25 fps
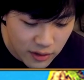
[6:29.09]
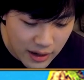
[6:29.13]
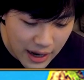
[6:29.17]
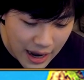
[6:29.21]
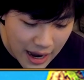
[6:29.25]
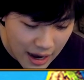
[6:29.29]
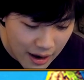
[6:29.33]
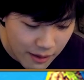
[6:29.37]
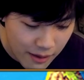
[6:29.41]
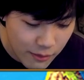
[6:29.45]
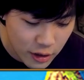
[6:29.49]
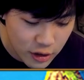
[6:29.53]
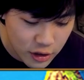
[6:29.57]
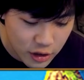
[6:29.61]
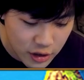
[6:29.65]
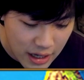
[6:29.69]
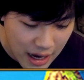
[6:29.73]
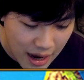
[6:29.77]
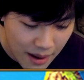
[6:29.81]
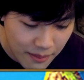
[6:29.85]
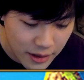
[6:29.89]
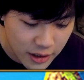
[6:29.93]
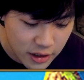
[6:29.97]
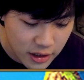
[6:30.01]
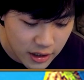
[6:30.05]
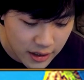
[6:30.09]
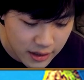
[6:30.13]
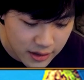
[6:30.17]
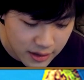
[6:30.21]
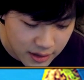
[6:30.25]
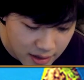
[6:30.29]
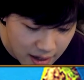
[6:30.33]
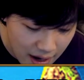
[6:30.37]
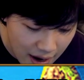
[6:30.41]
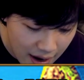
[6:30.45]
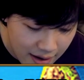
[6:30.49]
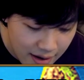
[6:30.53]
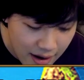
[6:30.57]
how much damage is
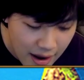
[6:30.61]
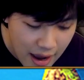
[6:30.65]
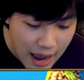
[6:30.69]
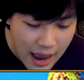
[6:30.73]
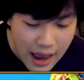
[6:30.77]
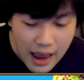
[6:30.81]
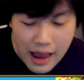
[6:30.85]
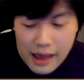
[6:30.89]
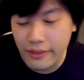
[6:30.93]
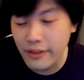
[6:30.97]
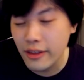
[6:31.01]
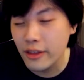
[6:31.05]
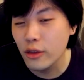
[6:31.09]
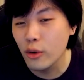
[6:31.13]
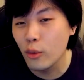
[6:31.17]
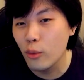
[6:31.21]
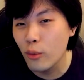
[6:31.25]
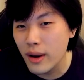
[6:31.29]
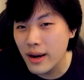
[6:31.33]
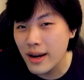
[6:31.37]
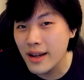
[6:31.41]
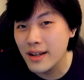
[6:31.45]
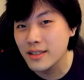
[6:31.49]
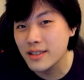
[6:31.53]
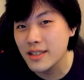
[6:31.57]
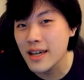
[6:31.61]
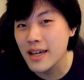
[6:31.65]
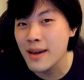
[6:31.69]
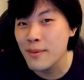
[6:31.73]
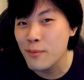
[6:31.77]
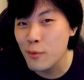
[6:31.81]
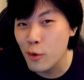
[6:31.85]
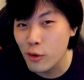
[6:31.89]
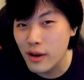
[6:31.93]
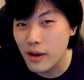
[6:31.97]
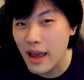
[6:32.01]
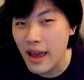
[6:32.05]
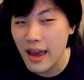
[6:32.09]
done. And then the winning team
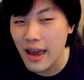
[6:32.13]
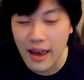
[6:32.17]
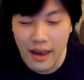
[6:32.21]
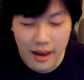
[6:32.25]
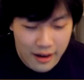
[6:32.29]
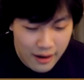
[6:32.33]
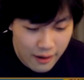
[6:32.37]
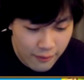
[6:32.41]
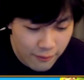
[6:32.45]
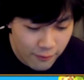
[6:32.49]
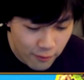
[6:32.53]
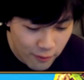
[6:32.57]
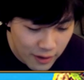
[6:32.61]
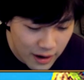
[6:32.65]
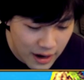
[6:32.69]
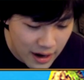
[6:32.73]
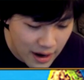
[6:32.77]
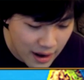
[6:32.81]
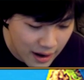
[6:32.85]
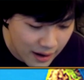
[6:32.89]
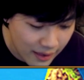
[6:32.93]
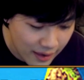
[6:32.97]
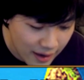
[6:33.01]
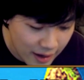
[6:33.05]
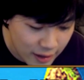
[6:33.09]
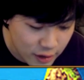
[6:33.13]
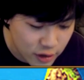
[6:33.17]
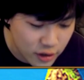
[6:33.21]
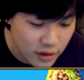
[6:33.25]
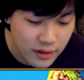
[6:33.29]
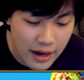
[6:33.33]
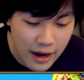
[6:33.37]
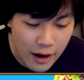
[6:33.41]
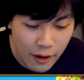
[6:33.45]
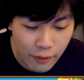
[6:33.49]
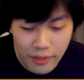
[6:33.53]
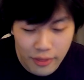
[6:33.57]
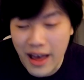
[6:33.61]
will get a free legend.
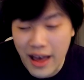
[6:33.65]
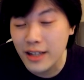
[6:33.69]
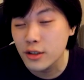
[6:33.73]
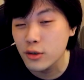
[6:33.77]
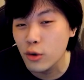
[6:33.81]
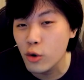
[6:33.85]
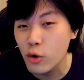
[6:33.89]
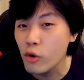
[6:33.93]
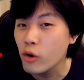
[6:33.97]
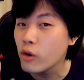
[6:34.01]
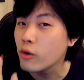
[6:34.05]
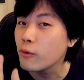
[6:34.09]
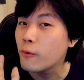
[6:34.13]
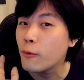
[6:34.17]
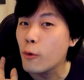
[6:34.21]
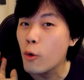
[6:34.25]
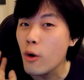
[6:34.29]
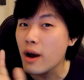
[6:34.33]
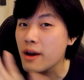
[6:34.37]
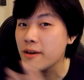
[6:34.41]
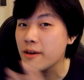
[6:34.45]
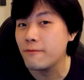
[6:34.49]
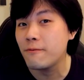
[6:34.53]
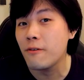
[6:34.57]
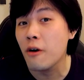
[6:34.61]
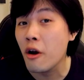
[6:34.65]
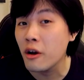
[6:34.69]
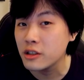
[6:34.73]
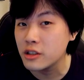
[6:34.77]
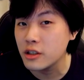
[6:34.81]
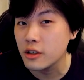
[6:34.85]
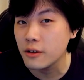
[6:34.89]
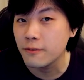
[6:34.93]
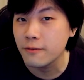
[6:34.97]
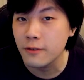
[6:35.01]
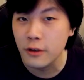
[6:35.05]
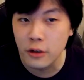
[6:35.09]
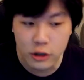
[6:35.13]
Now, that's all quite far into
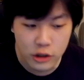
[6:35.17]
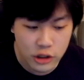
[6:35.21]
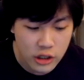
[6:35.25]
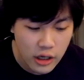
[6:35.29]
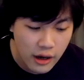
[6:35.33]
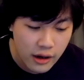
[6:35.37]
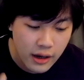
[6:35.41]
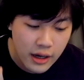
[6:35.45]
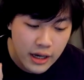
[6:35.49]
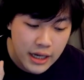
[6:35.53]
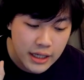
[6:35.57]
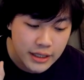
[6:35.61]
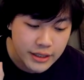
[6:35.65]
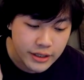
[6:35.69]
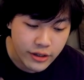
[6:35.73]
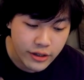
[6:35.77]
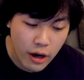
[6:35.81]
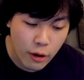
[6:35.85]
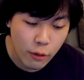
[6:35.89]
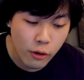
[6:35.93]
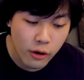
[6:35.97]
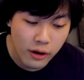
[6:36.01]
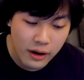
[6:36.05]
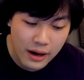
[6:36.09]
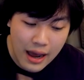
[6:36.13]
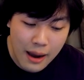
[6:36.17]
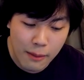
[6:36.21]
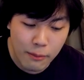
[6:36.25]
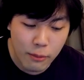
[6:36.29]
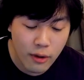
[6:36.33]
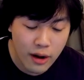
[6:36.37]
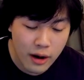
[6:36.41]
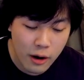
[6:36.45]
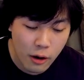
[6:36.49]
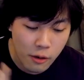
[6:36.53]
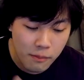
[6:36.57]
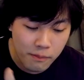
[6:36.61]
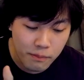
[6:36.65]
the future, so I will
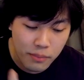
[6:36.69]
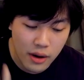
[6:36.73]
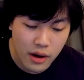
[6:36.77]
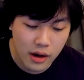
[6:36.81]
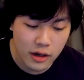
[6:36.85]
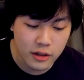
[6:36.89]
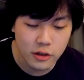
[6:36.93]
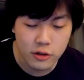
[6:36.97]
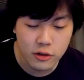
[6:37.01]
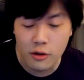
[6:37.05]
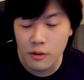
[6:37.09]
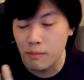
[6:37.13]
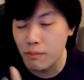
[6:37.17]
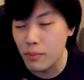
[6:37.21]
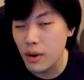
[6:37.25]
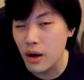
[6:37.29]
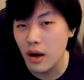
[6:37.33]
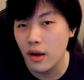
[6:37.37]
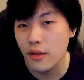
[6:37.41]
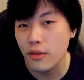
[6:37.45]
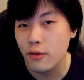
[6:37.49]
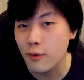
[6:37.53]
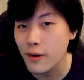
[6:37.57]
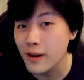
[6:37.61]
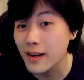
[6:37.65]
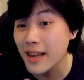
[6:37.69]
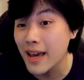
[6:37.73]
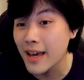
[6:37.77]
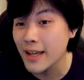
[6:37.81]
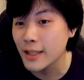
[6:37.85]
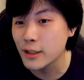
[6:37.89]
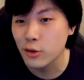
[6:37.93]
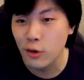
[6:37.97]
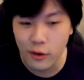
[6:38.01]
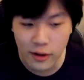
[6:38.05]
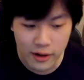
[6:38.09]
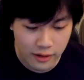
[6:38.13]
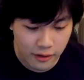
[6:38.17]
elaborate on part two and part three
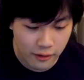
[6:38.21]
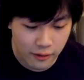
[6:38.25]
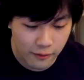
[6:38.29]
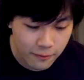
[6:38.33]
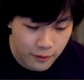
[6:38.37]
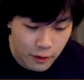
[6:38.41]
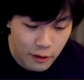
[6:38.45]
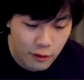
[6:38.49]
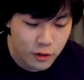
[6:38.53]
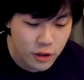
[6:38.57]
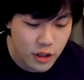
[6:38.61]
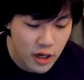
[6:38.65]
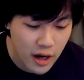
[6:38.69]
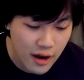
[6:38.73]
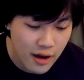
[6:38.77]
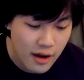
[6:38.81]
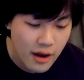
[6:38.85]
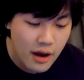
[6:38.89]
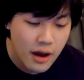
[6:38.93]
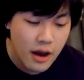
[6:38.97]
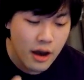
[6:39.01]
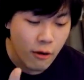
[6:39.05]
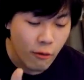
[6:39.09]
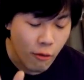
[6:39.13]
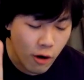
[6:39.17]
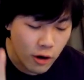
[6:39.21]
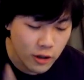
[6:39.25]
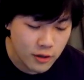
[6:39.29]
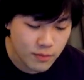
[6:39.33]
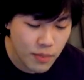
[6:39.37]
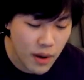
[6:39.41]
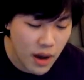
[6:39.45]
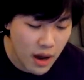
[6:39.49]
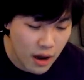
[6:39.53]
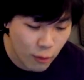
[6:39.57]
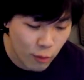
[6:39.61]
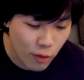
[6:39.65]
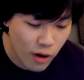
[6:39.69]
later on in the future. Whereas
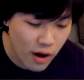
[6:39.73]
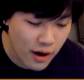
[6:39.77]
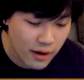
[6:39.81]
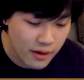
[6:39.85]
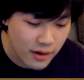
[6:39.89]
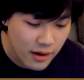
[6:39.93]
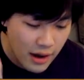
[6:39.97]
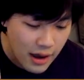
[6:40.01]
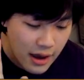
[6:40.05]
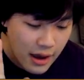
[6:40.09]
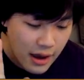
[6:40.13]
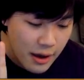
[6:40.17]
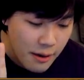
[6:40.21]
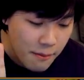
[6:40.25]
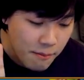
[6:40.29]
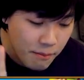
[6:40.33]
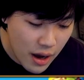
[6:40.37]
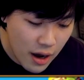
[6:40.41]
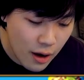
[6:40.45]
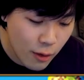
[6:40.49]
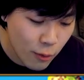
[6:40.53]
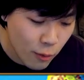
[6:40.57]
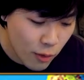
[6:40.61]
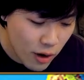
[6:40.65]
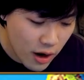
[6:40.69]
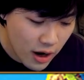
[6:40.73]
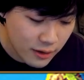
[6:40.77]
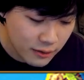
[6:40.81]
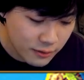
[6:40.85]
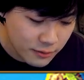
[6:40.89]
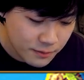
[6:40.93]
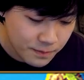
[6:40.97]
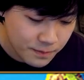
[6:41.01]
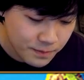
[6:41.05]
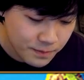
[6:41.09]
part one,